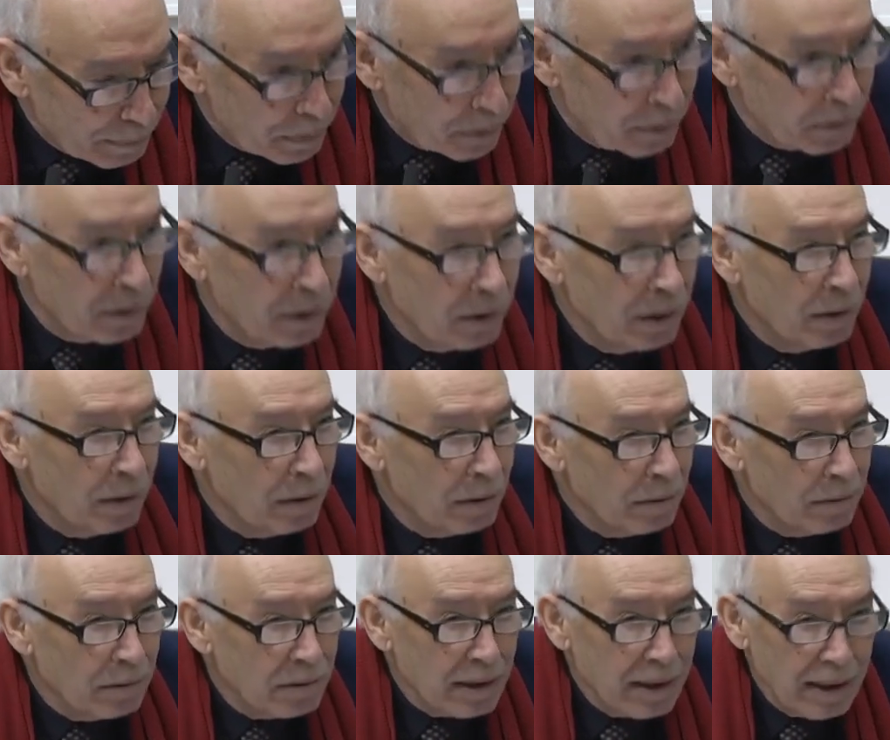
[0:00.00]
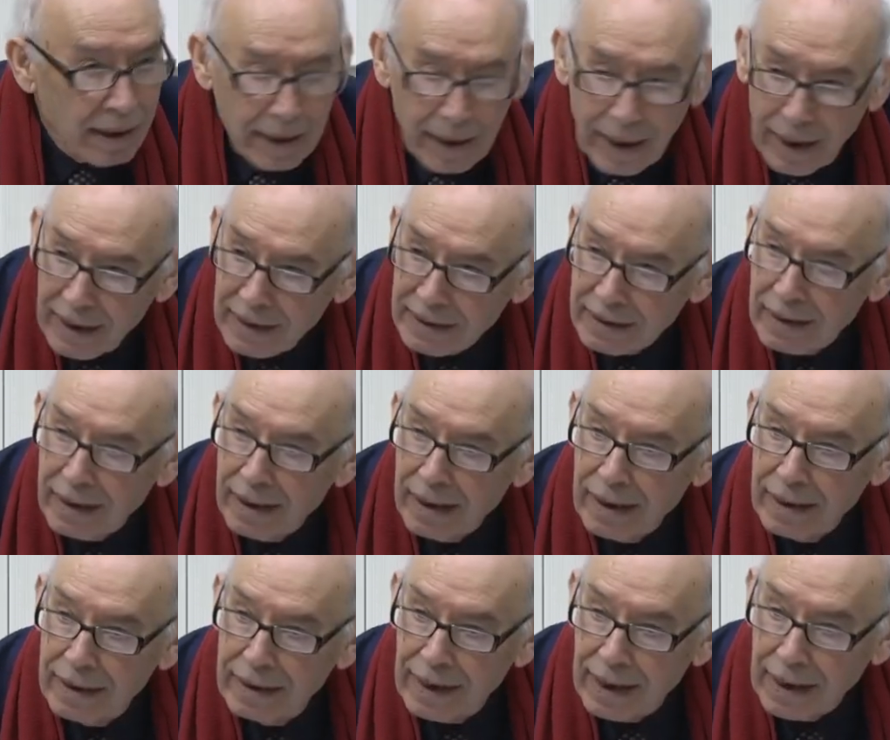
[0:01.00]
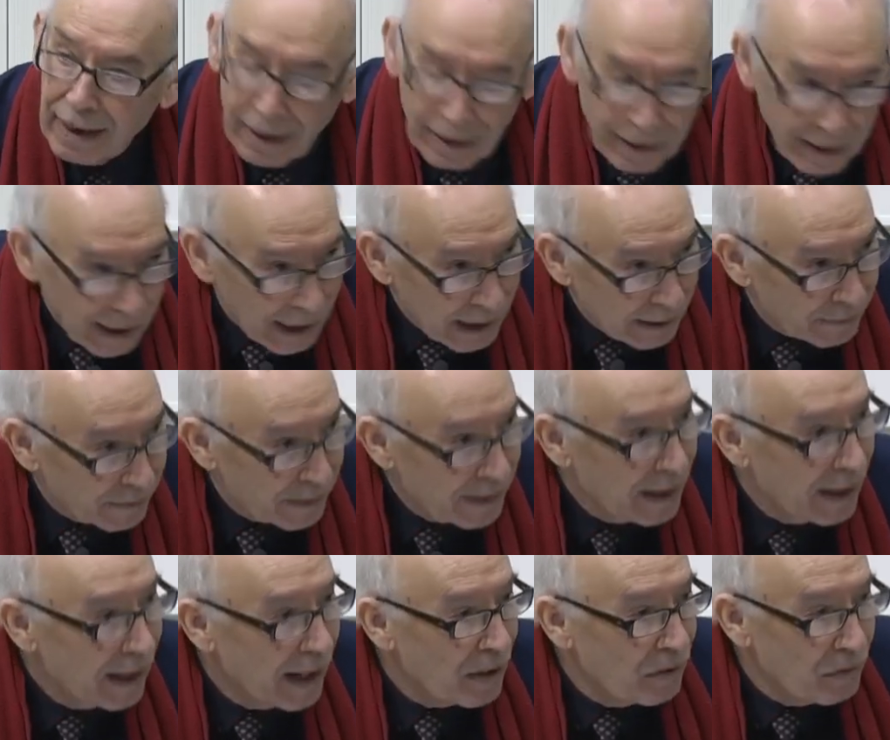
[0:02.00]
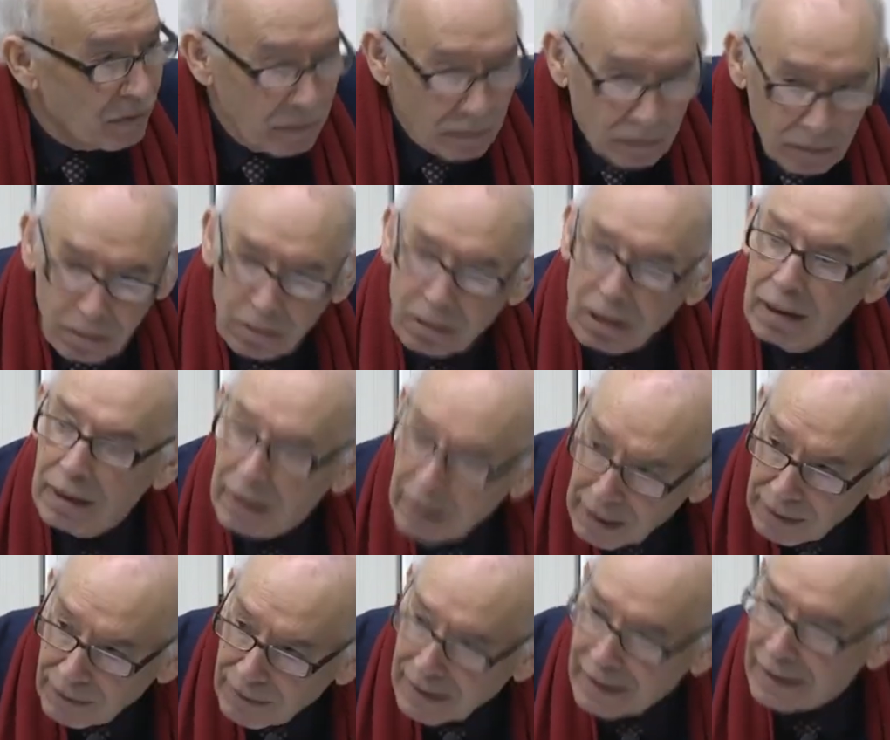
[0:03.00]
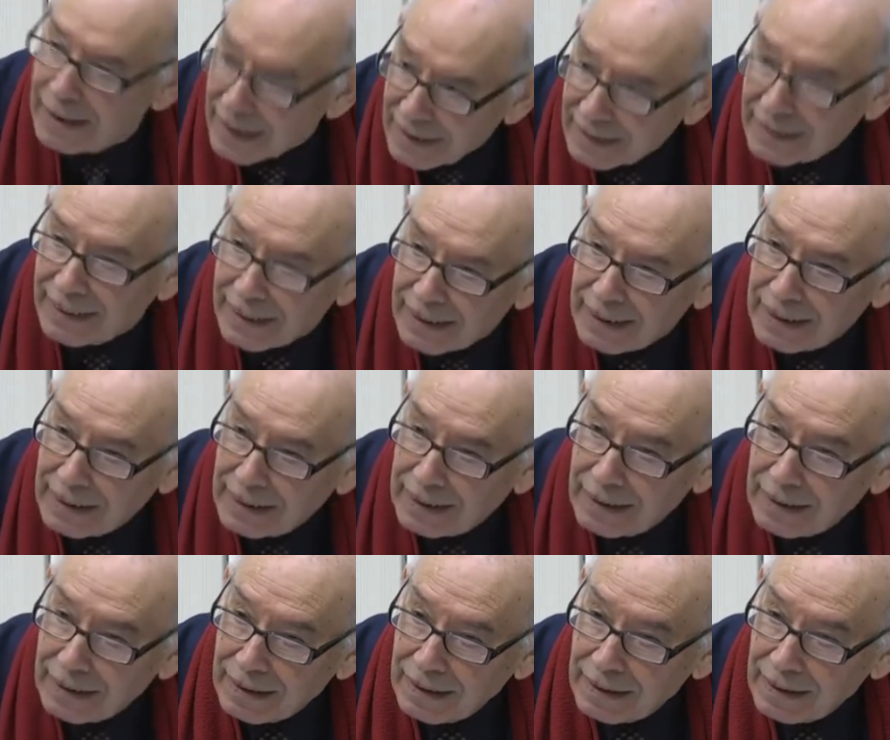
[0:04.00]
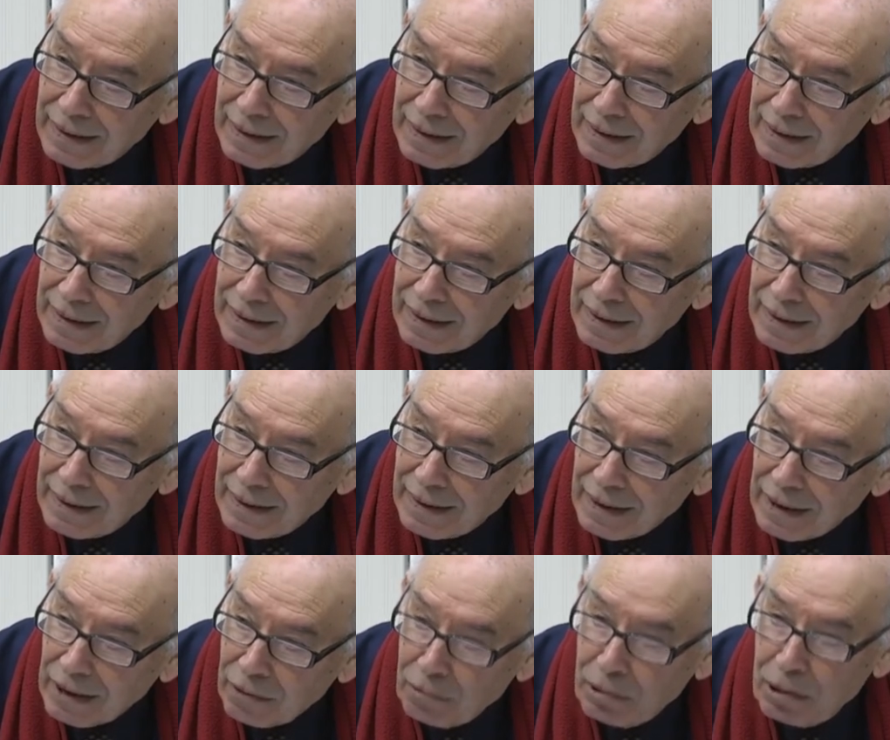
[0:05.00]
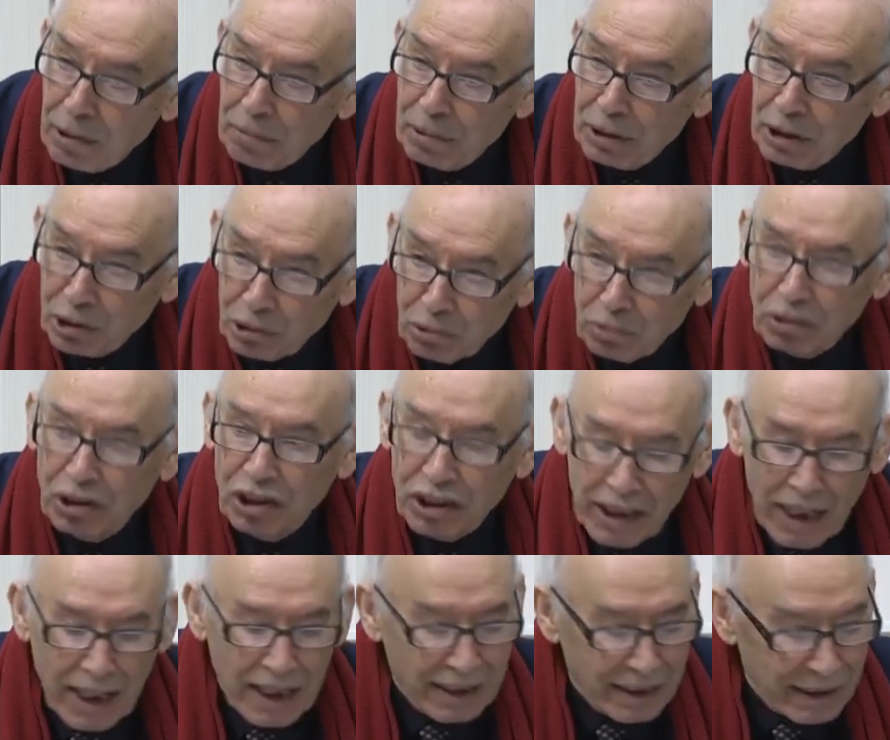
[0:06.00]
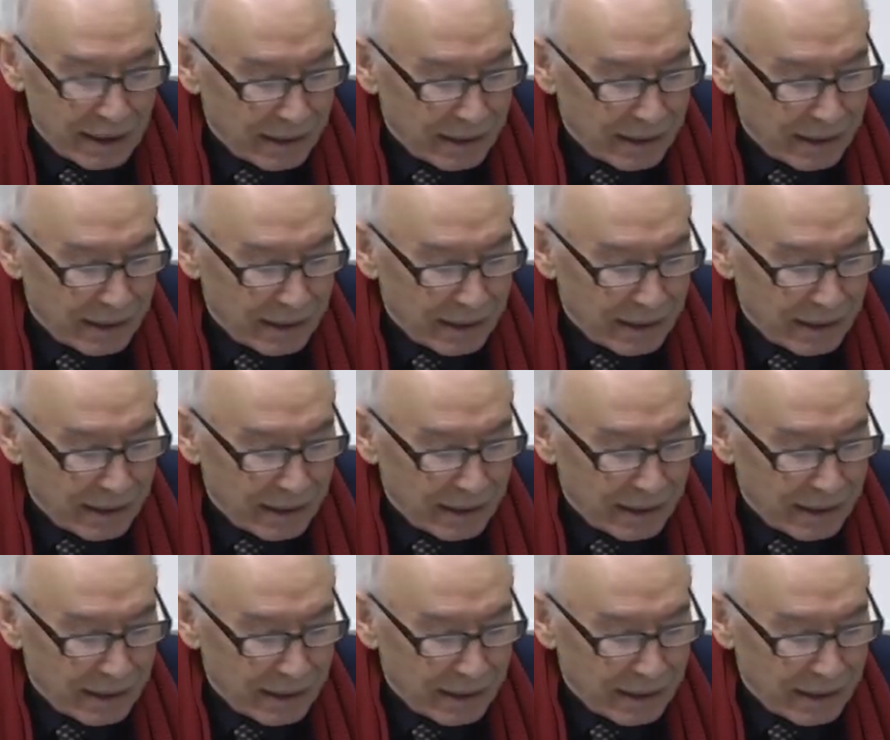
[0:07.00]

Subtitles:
people organize their life at the local level. That's it. We should try